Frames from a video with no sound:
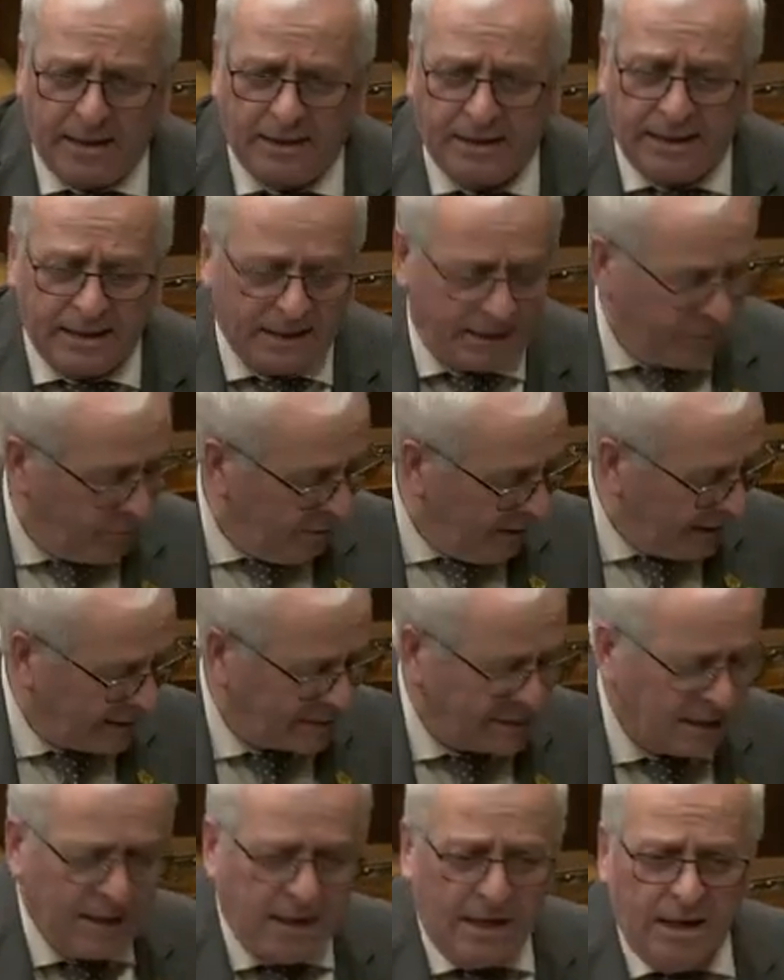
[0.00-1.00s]
the Hilly
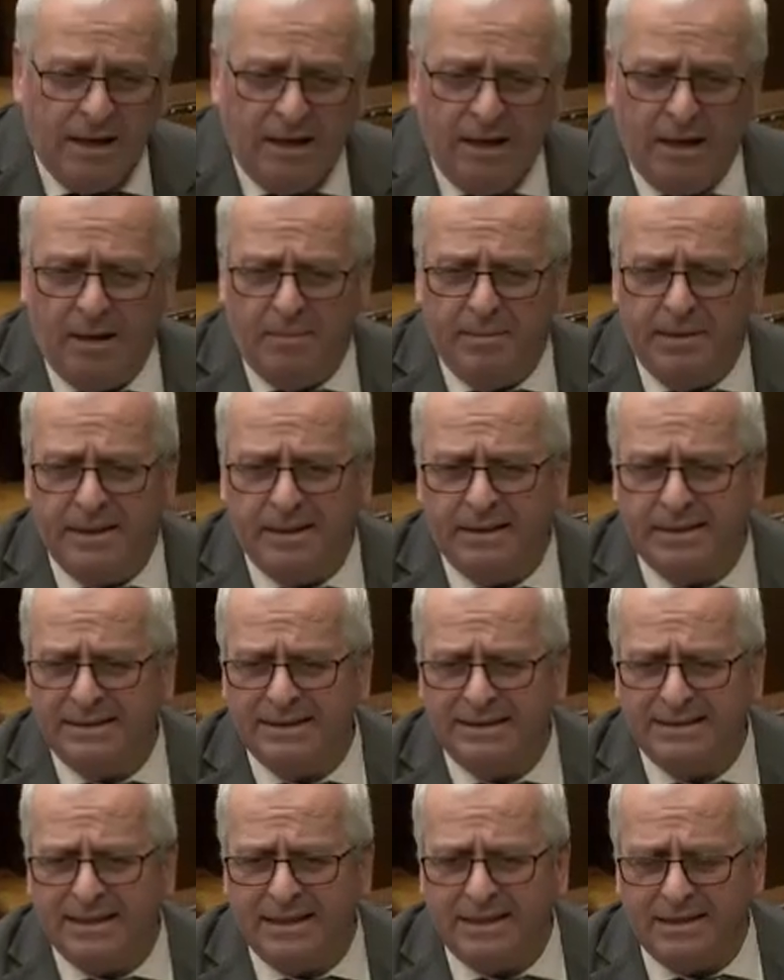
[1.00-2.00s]
Rays. I mean,
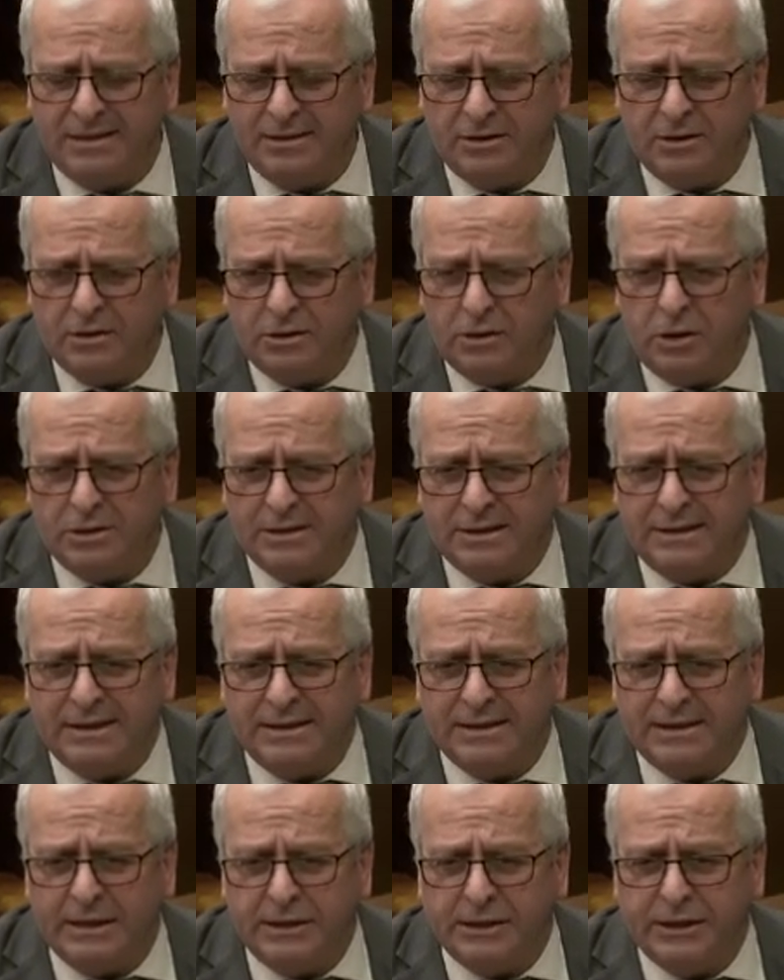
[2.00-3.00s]
the
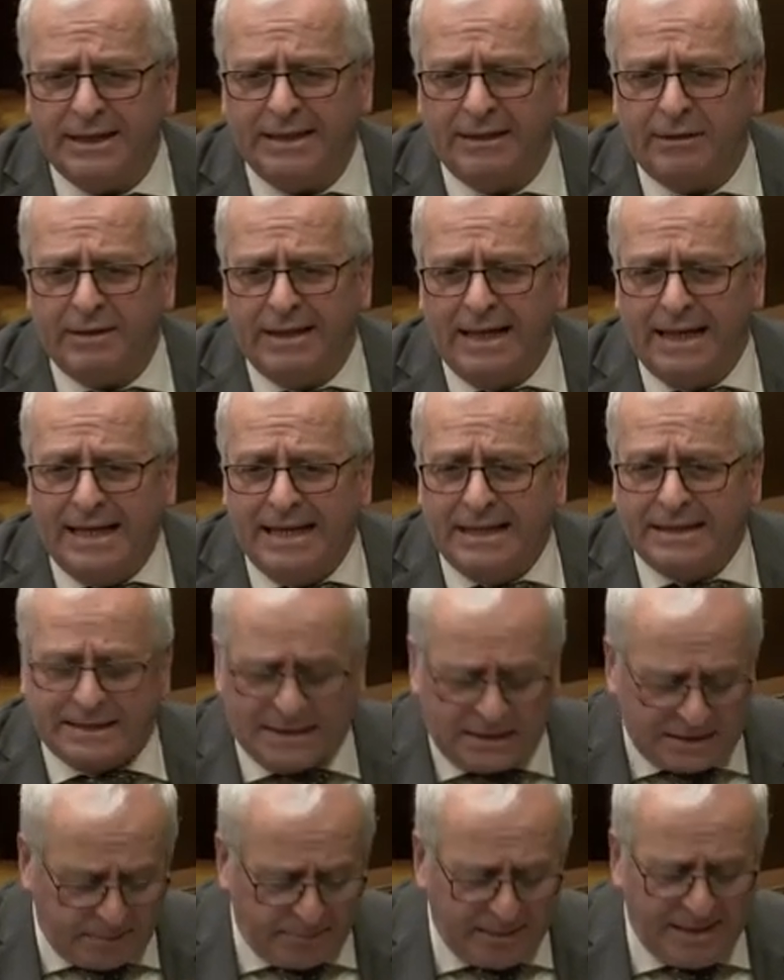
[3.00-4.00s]
just sheer
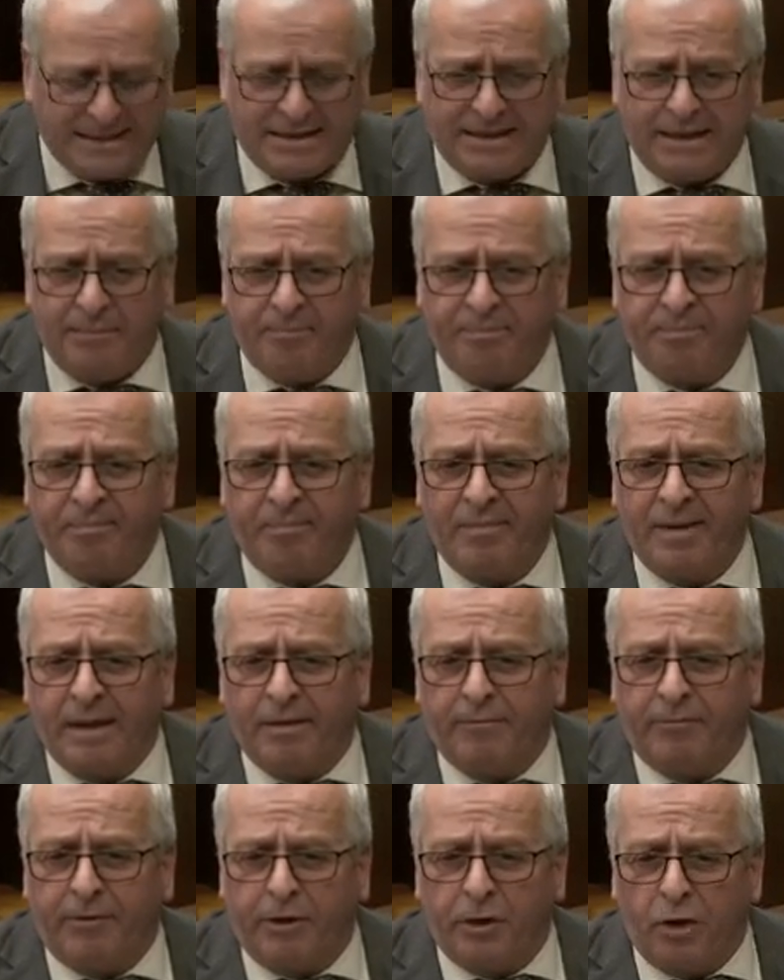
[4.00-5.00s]
inaccessibility
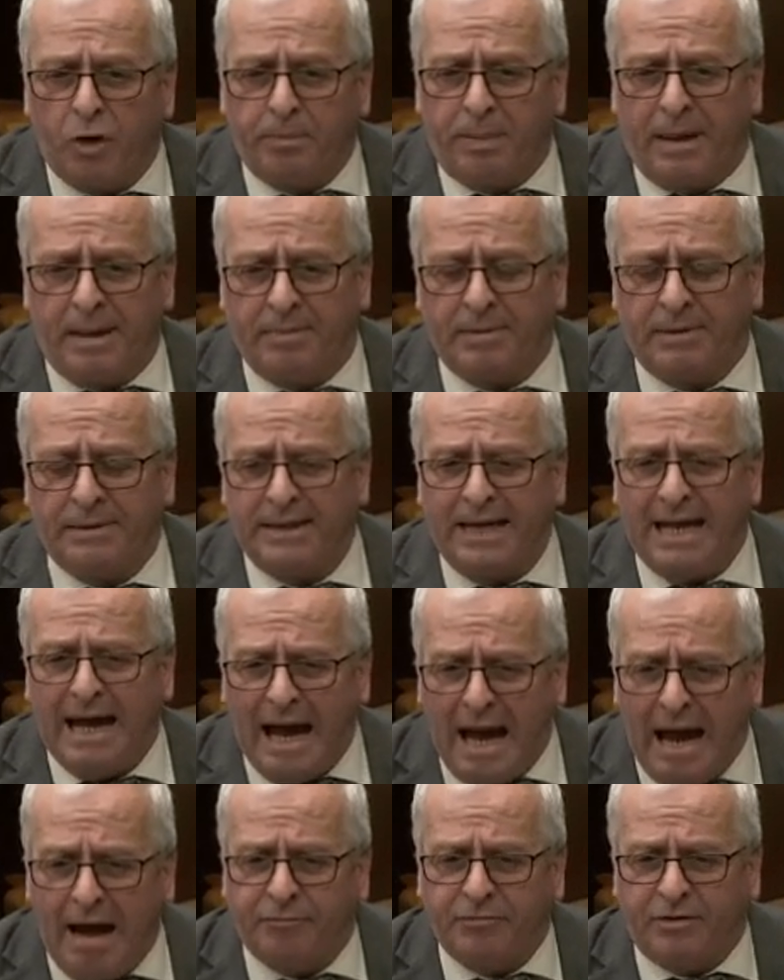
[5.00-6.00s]
for young people. They
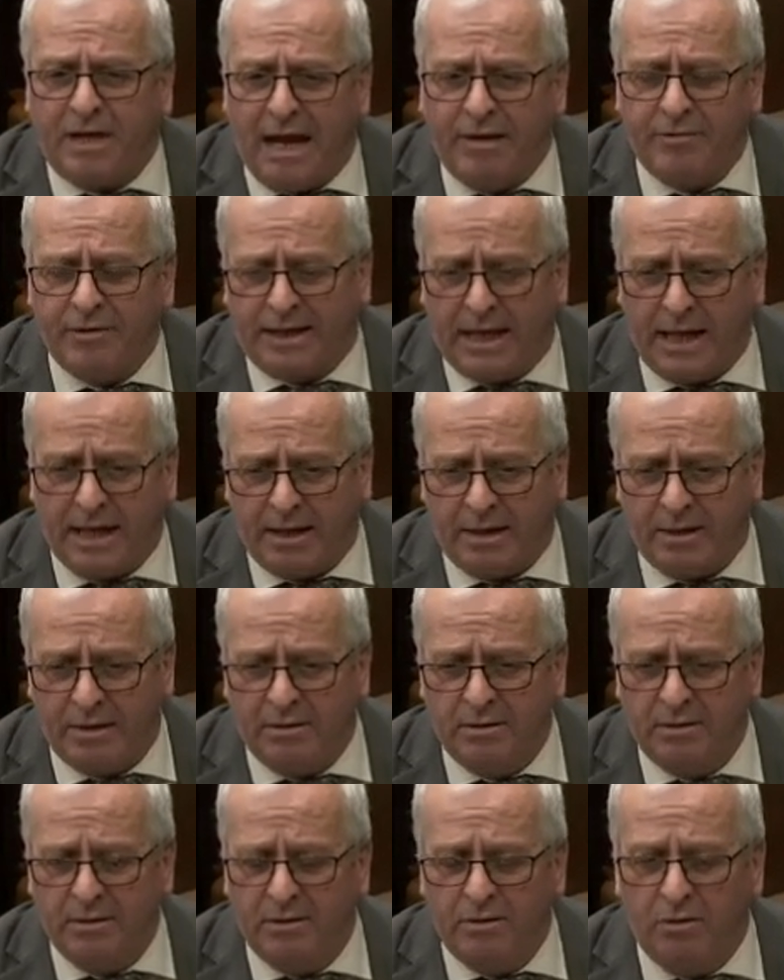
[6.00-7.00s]
have to have a care.
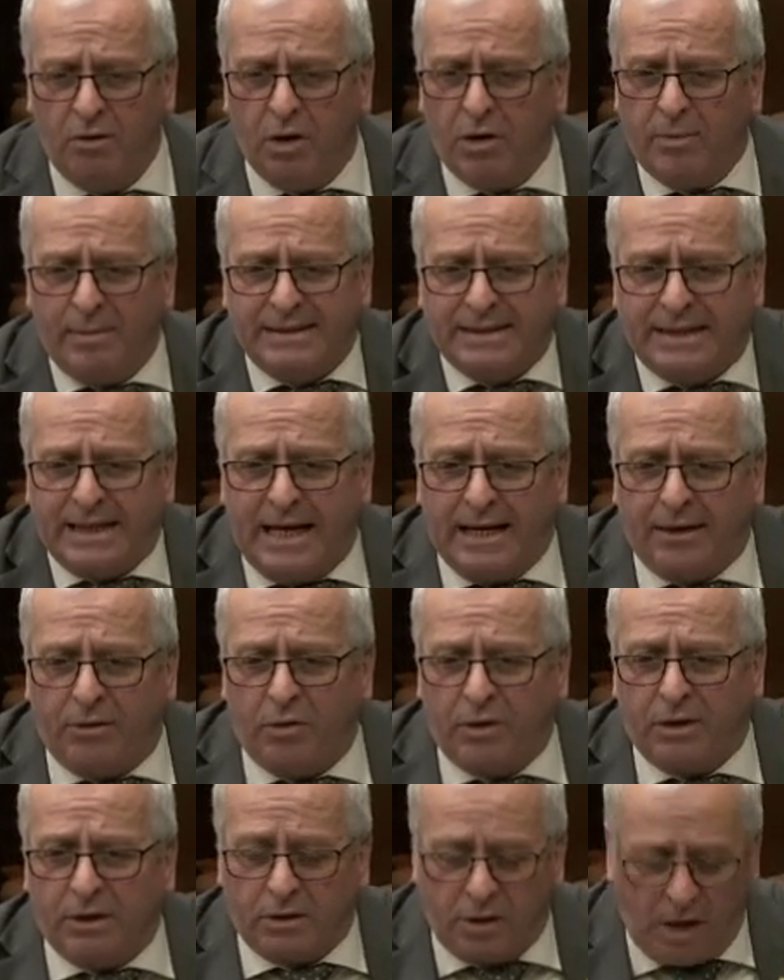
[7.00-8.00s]
Otherwise, they can't go
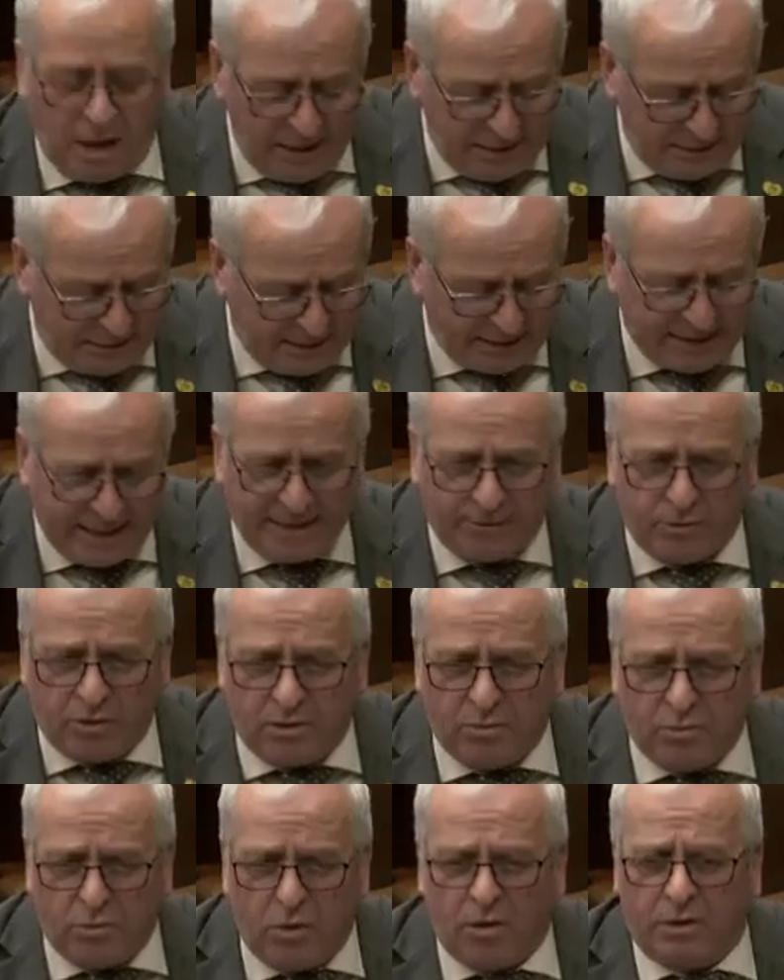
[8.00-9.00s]
to college, they can't go to
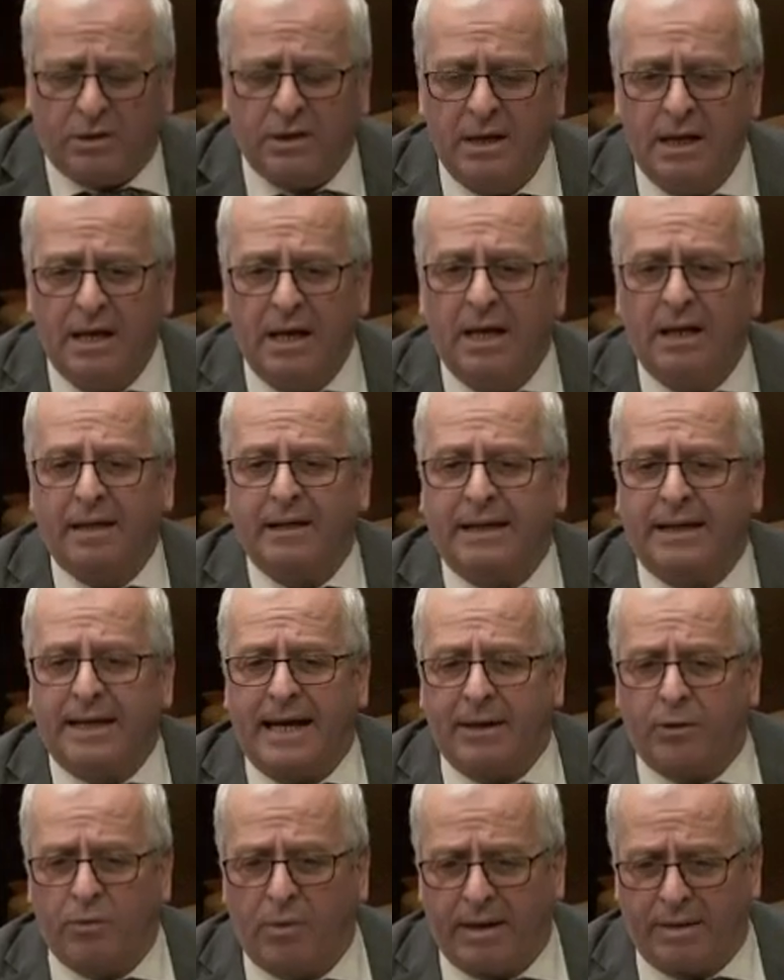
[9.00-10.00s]
work, they
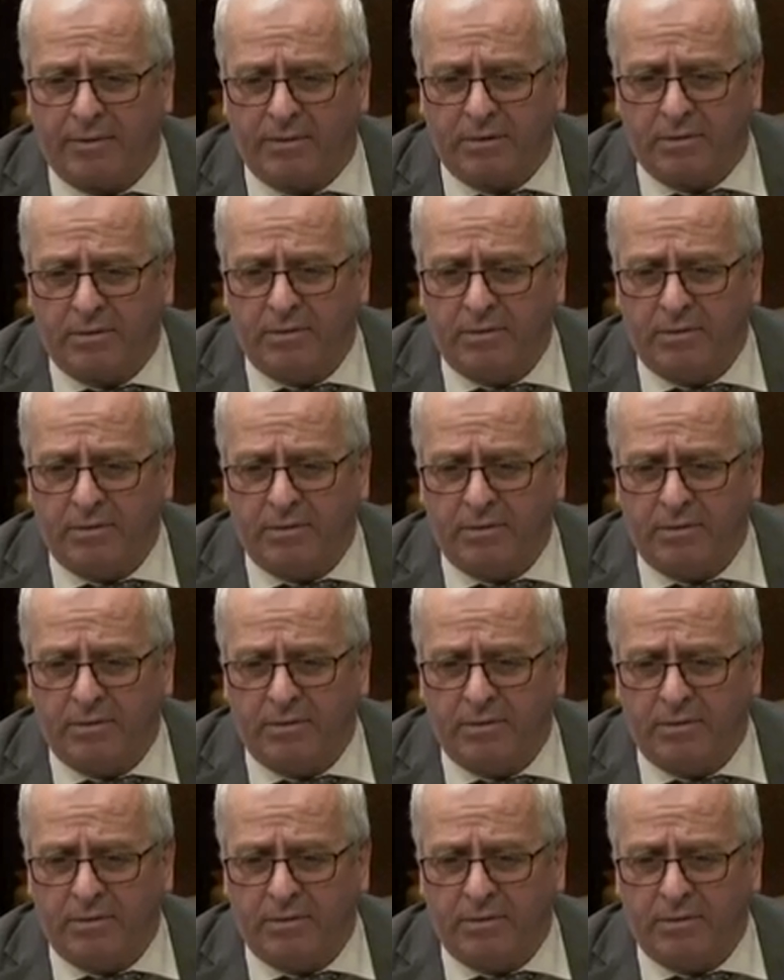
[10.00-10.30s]
can't go anywhere.